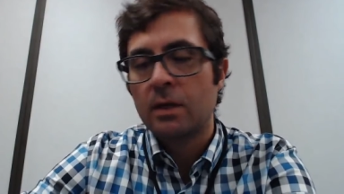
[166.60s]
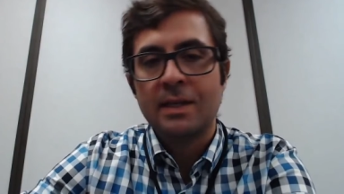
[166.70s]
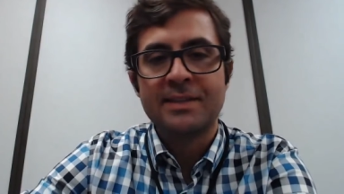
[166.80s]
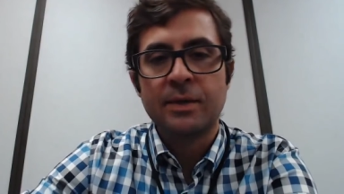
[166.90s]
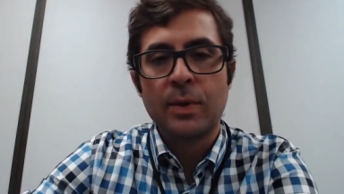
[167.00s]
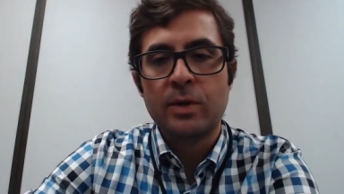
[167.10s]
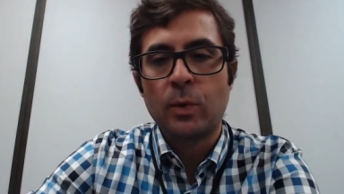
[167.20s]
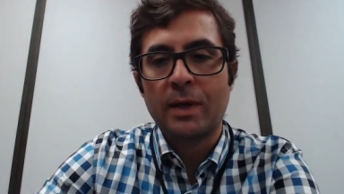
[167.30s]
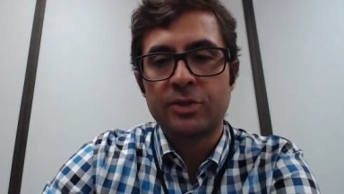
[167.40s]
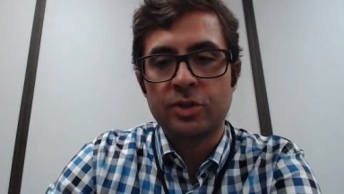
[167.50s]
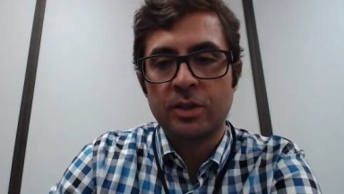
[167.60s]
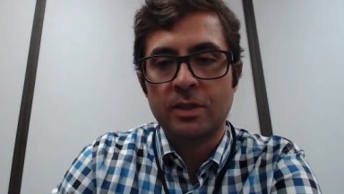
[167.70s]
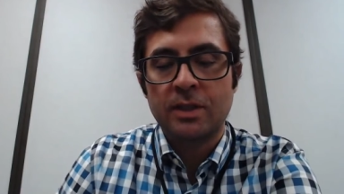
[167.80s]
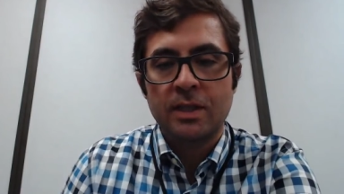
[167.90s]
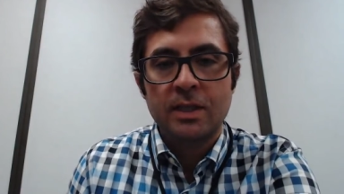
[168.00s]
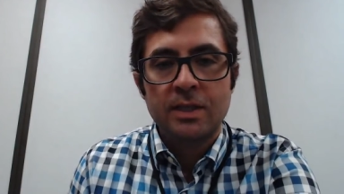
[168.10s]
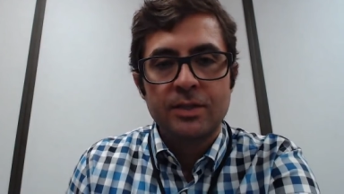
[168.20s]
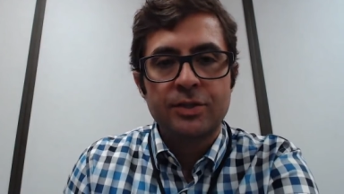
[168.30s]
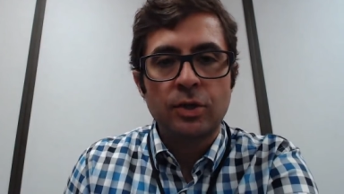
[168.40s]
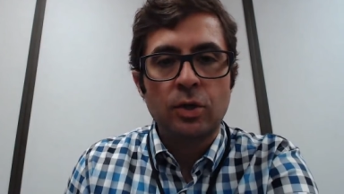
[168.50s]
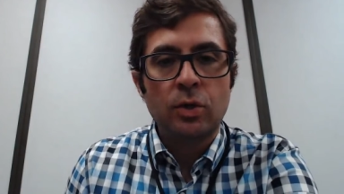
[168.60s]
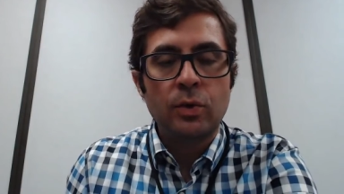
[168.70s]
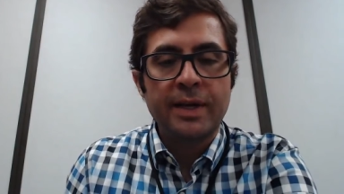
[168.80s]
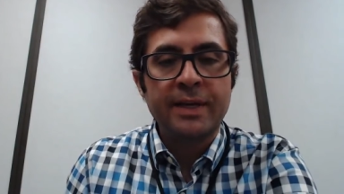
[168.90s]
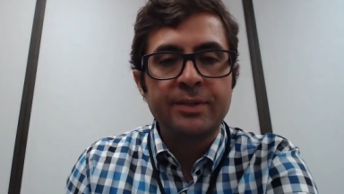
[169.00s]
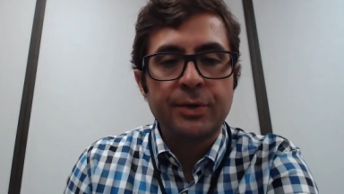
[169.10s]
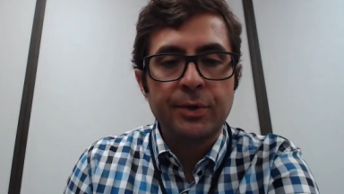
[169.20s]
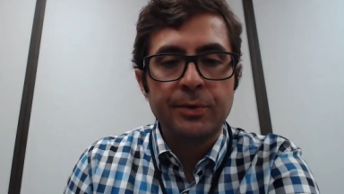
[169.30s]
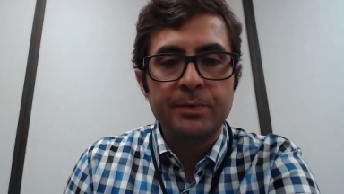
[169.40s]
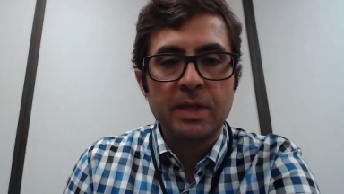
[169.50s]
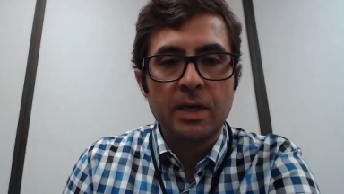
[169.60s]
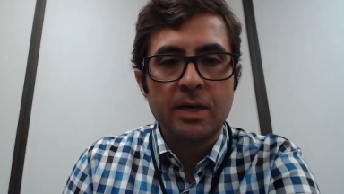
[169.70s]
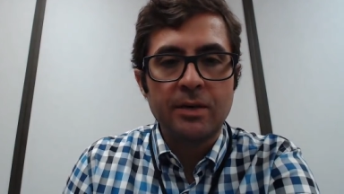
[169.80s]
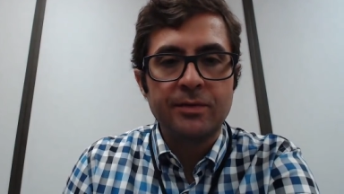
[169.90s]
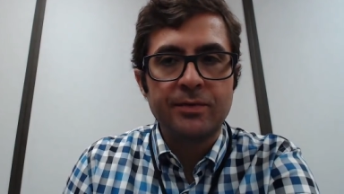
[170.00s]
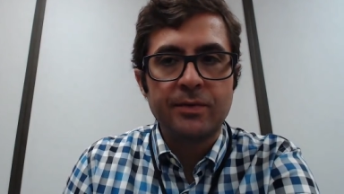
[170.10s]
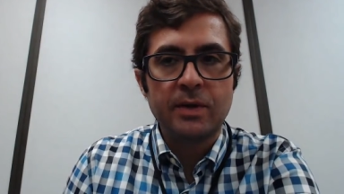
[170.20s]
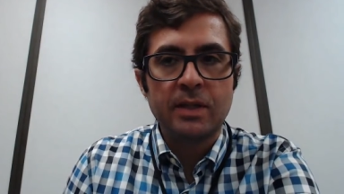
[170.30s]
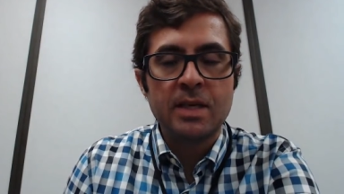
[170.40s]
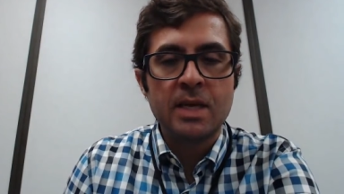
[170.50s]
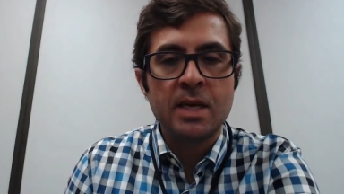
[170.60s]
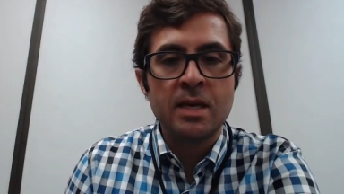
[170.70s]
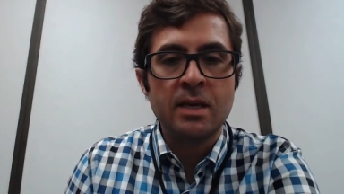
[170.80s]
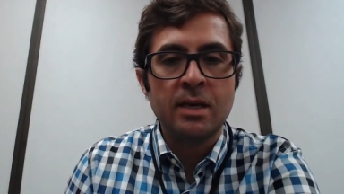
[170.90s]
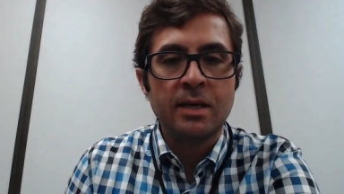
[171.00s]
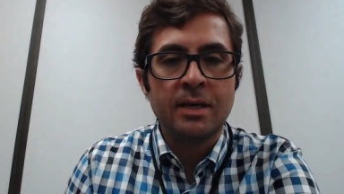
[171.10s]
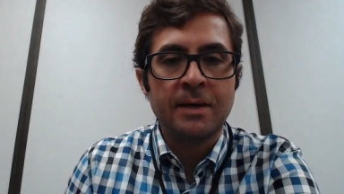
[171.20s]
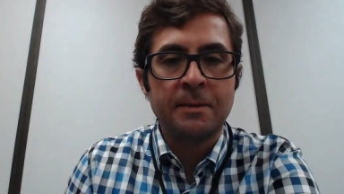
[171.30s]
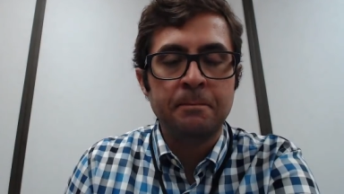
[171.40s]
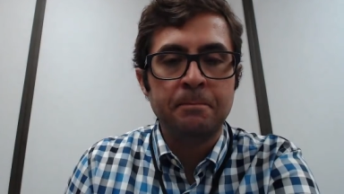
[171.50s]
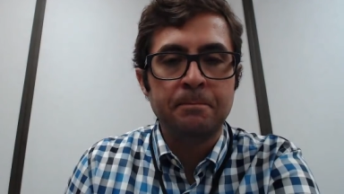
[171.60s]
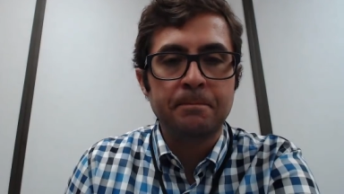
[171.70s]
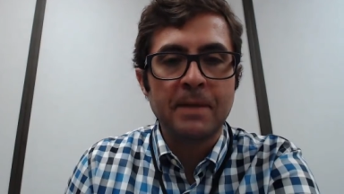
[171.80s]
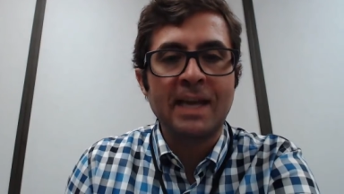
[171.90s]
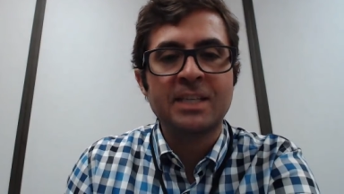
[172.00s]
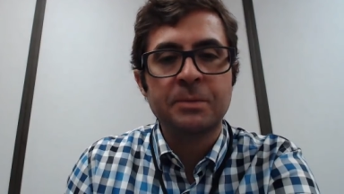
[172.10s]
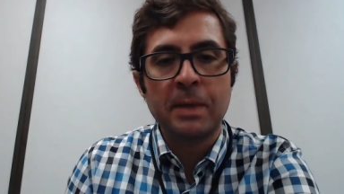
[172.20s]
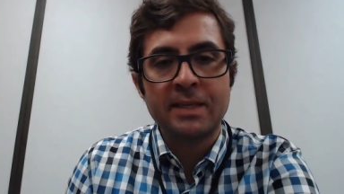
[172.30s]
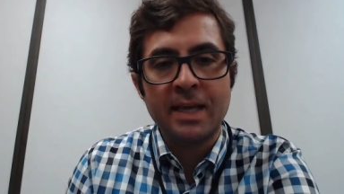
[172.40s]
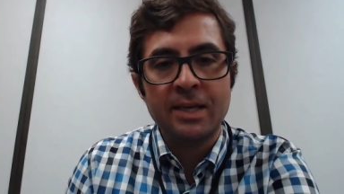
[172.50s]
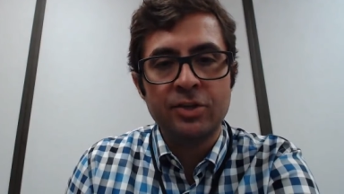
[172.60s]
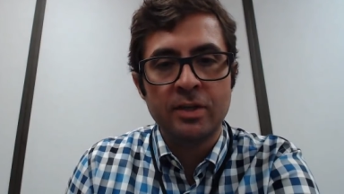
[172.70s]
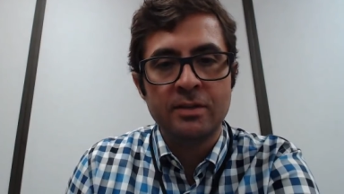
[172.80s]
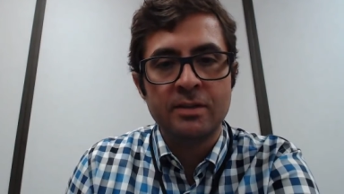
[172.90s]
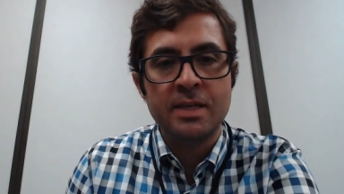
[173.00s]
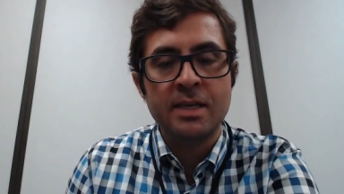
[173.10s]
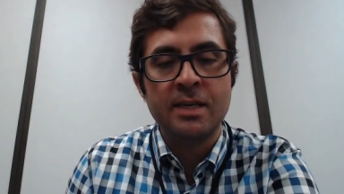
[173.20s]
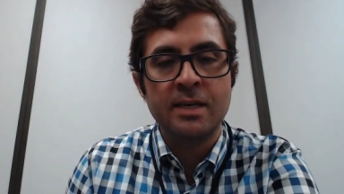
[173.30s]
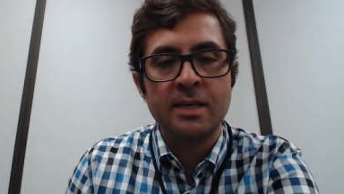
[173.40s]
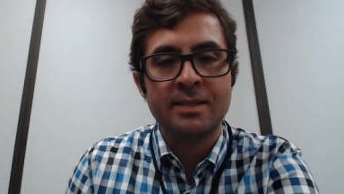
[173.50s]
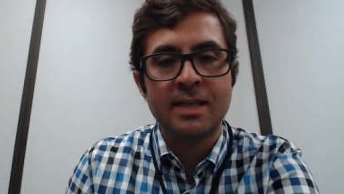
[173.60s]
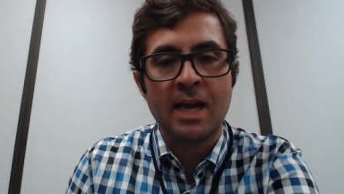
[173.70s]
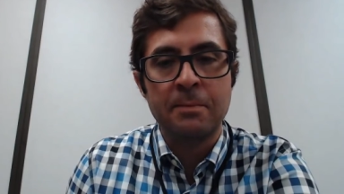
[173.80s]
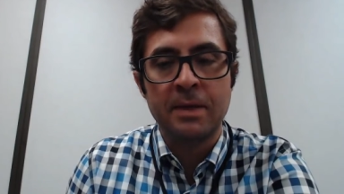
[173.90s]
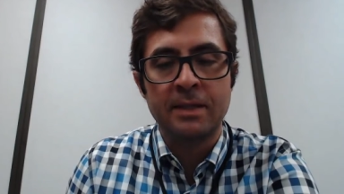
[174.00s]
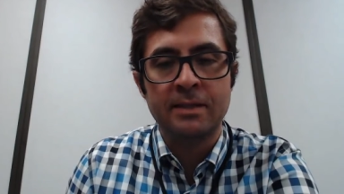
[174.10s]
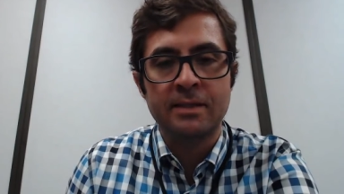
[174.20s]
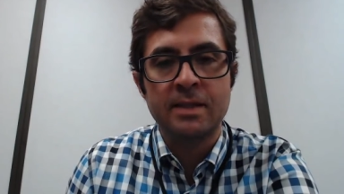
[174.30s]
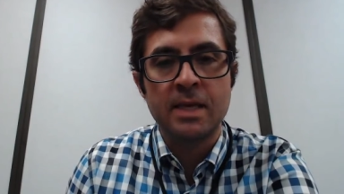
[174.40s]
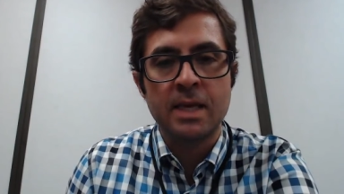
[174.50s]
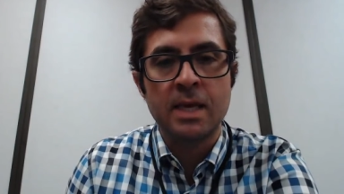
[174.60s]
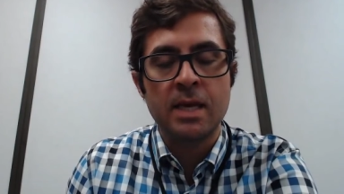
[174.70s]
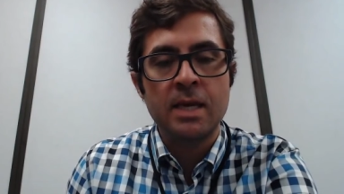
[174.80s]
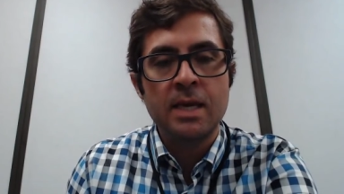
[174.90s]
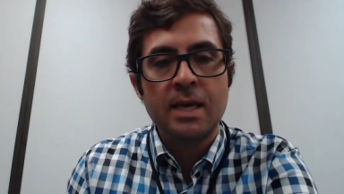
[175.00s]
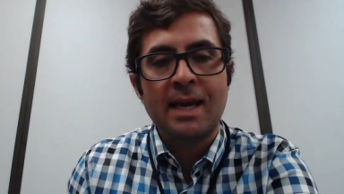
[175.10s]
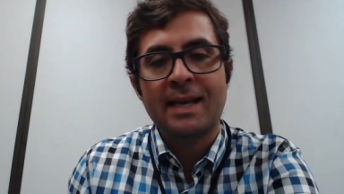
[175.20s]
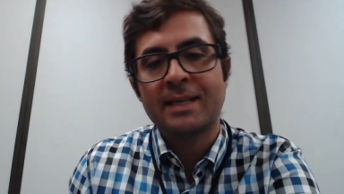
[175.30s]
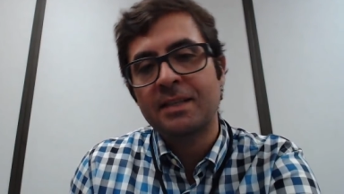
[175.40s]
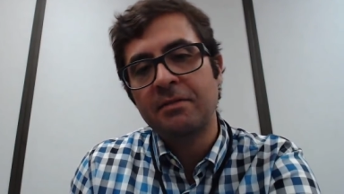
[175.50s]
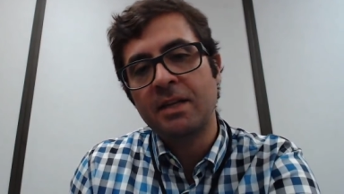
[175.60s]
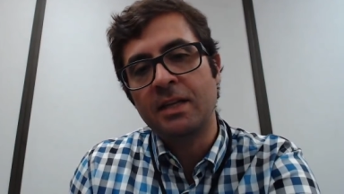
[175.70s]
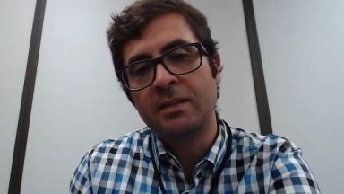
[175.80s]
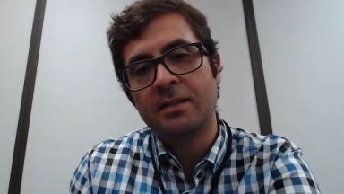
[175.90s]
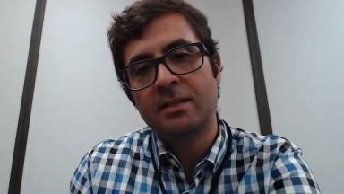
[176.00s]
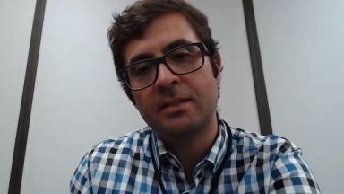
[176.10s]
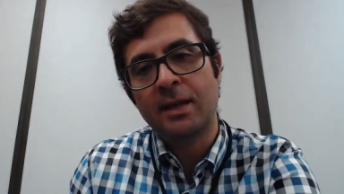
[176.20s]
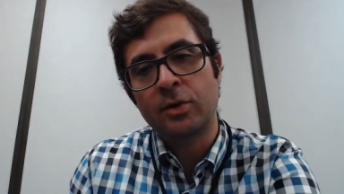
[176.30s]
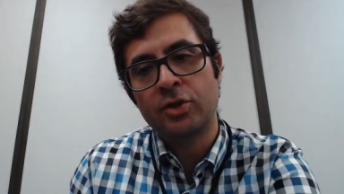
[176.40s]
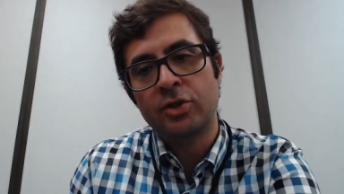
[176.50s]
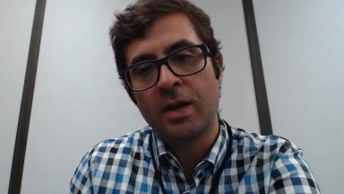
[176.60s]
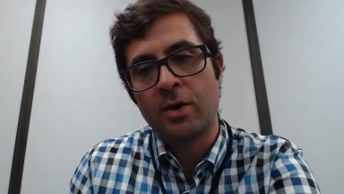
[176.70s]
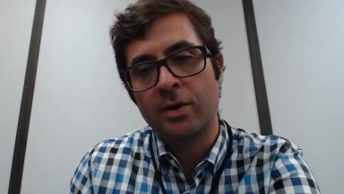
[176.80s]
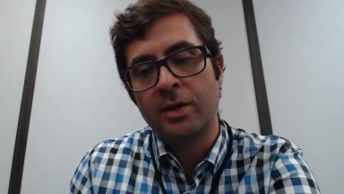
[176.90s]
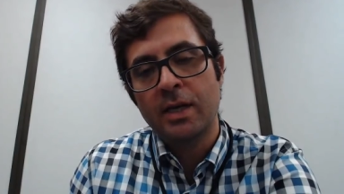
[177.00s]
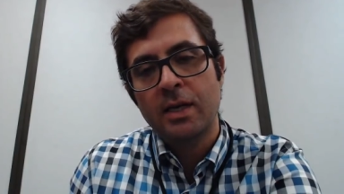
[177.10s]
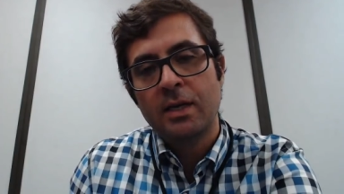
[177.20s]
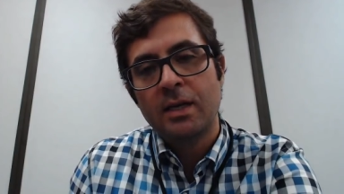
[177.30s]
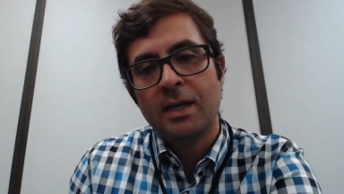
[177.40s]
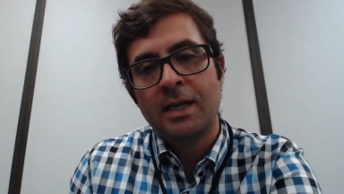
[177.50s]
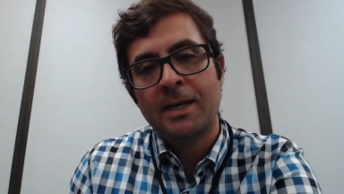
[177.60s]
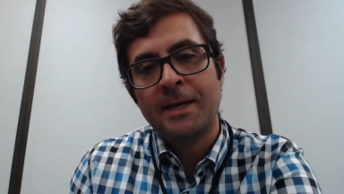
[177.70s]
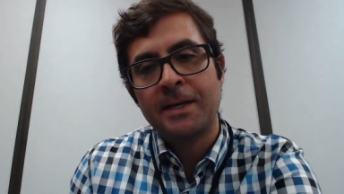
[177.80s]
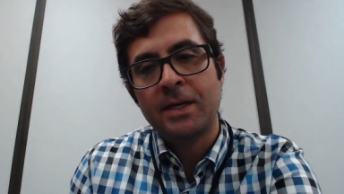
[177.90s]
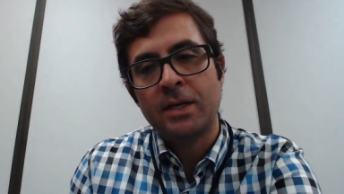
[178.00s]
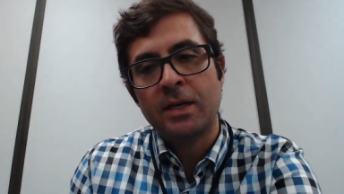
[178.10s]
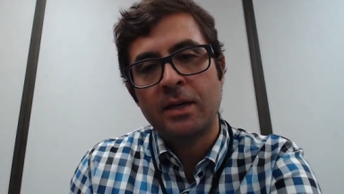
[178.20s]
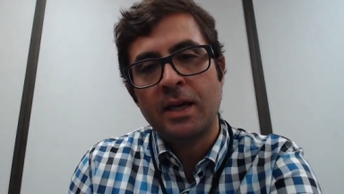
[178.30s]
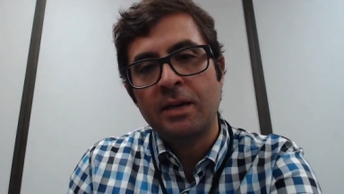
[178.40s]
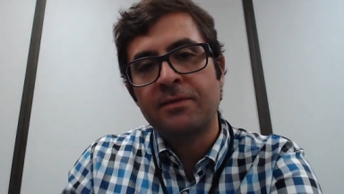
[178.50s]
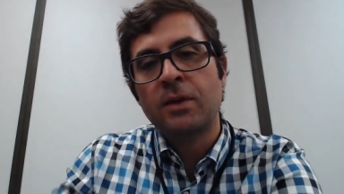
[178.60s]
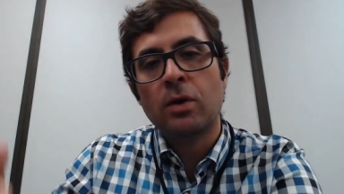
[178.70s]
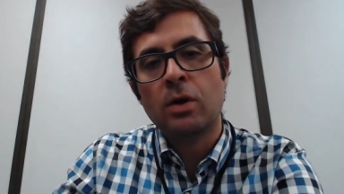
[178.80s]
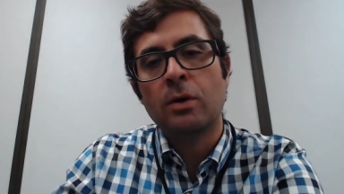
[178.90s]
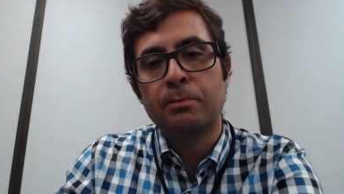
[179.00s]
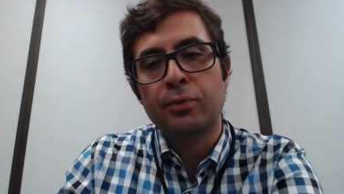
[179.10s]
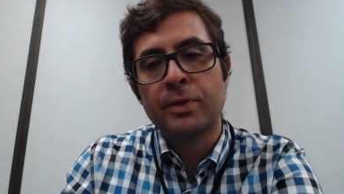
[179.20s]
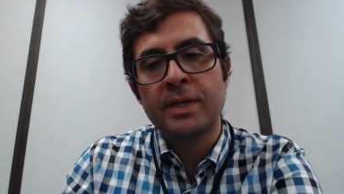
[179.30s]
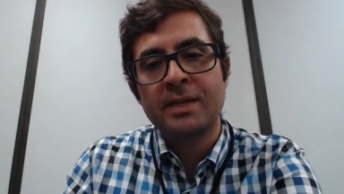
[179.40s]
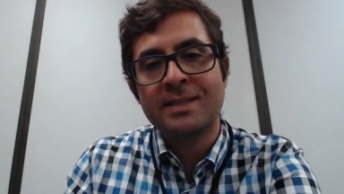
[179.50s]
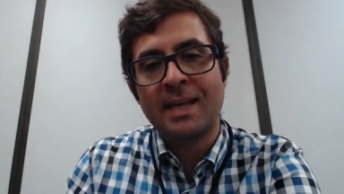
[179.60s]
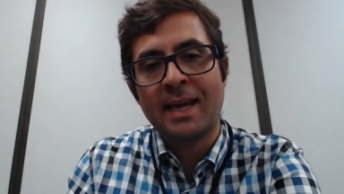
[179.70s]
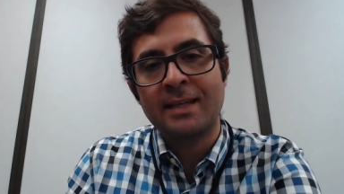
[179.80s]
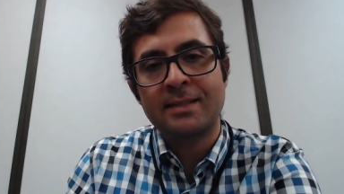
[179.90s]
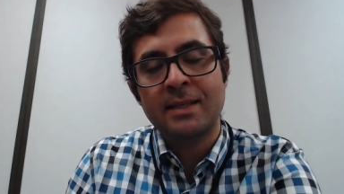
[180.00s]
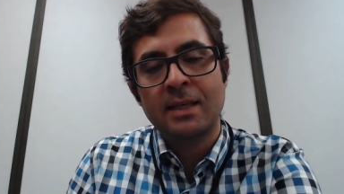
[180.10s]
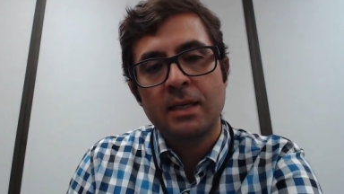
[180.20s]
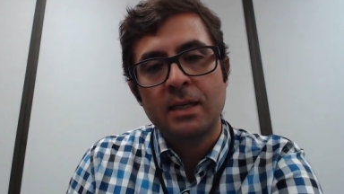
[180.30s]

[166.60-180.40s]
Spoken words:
That's a great question. So in terms of the expectations, the assignments, the activities that are shared, if there are preset